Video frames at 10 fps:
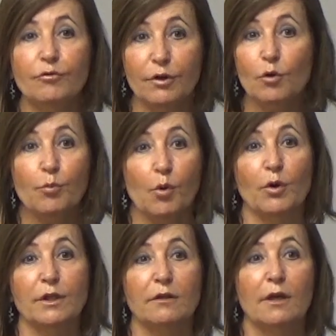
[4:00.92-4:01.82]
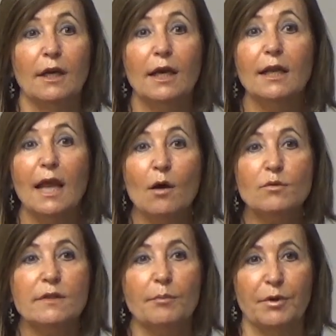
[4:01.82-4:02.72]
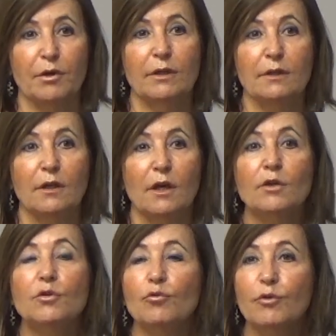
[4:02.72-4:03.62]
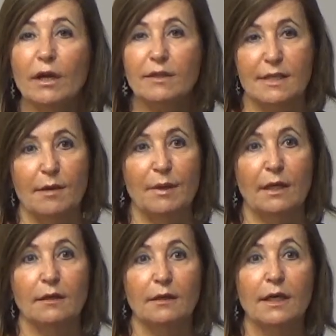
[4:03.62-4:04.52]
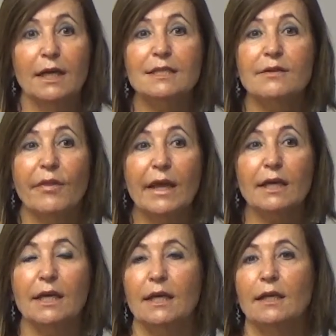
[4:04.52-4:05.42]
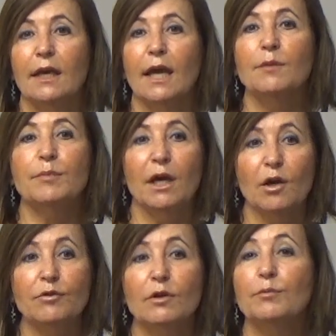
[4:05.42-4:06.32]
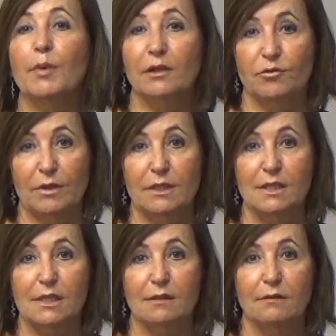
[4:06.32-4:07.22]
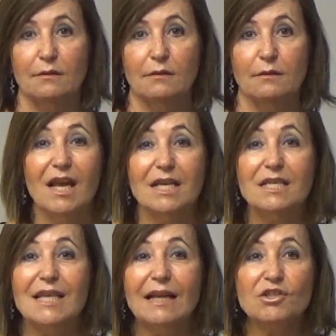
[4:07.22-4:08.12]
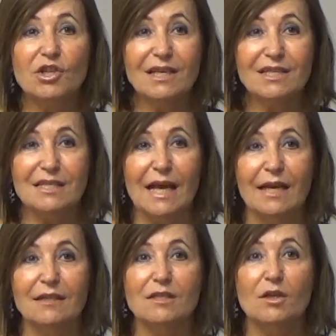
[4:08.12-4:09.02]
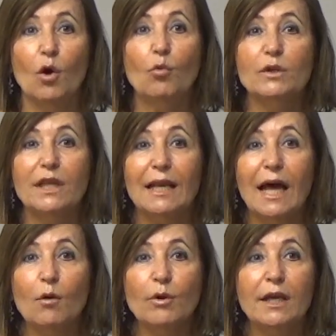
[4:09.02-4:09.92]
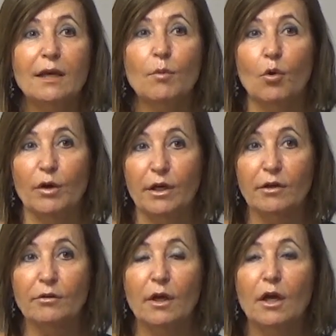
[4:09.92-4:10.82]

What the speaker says: viewpoint allows the parent to re-examine his thinking and behavioral patterns. Such insights would allow him or her